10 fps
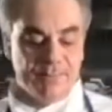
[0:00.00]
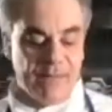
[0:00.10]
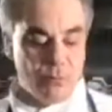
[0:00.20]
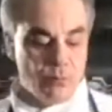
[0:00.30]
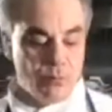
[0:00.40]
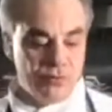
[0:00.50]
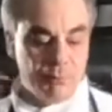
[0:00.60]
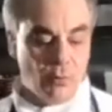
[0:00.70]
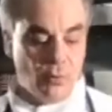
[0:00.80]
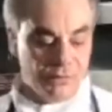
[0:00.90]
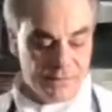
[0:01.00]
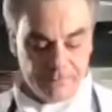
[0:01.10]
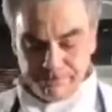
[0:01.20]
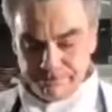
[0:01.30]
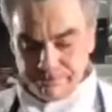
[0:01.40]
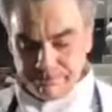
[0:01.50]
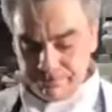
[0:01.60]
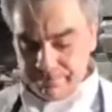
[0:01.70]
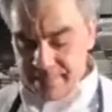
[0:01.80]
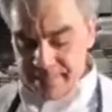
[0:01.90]
wooden board.
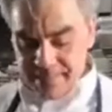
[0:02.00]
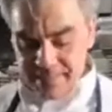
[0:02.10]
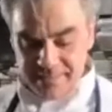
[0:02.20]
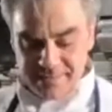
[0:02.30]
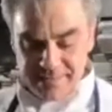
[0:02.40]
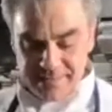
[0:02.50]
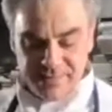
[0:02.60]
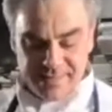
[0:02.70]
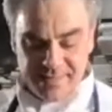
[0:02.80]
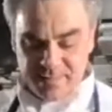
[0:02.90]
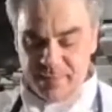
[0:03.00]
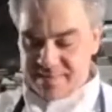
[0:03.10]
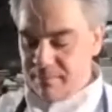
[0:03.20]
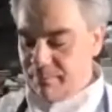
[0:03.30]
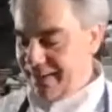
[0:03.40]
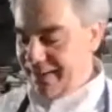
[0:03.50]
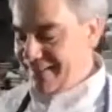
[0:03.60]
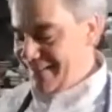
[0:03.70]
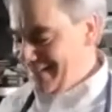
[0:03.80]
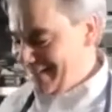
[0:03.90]
It even says Spätzlebread.
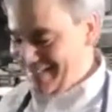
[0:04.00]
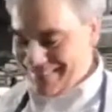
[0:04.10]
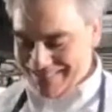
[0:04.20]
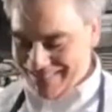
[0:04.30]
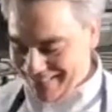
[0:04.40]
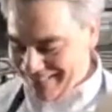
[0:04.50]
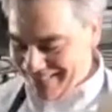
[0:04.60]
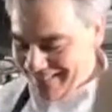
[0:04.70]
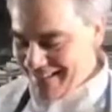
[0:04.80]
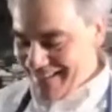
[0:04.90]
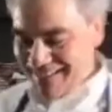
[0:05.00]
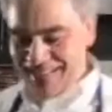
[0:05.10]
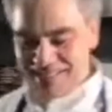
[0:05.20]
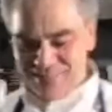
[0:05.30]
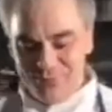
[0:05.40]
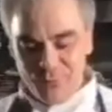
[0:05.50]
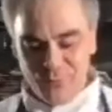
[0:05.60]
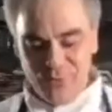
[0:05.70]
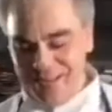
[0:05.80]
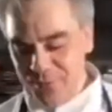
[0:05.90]
That's
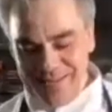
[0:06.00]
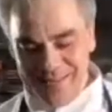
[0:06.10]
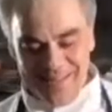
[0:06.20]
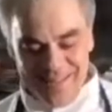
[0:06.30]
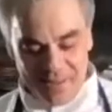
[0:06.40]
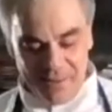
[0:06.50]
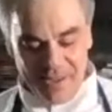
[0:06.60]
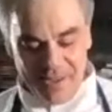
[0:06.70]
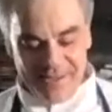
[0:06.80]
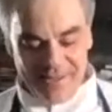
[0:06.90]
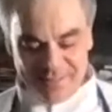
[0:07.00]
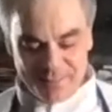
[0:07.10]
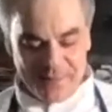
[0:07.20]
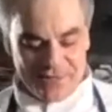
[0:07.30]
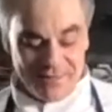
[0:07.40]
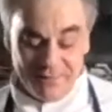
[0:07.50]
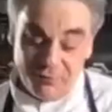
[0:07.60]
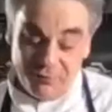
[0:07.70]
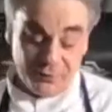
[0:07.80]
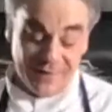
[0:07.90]
really, really special
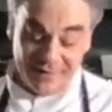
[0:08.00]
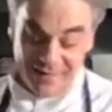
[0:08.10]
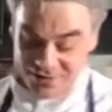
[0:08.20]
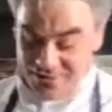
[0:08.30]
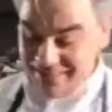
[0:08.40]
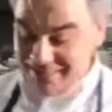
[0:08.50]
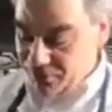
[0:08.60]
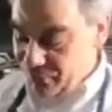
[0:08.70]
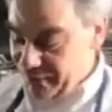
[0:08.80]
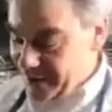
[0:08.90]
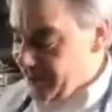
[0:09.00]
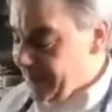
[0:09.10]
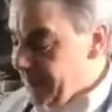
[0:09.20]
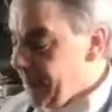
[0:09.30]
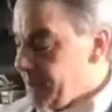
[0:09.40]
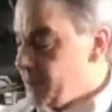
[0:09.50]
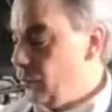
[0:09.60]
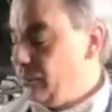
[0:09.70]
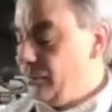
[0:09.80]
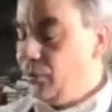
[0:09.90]
for that, actually, in that region.
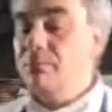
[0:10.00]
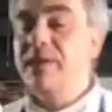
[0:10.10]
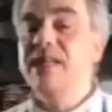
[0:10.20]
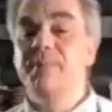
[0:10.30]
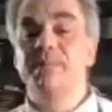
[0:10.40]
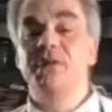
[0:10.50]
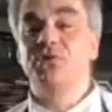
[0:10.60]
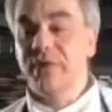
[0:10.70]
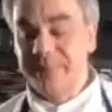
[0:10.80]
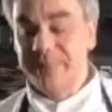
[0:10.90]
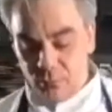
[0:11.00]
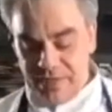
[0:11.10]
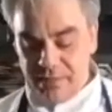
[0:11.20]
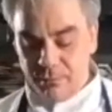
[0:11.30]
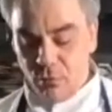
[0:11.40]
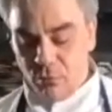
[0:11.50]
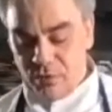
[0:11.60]
So not many people do it that way anymore,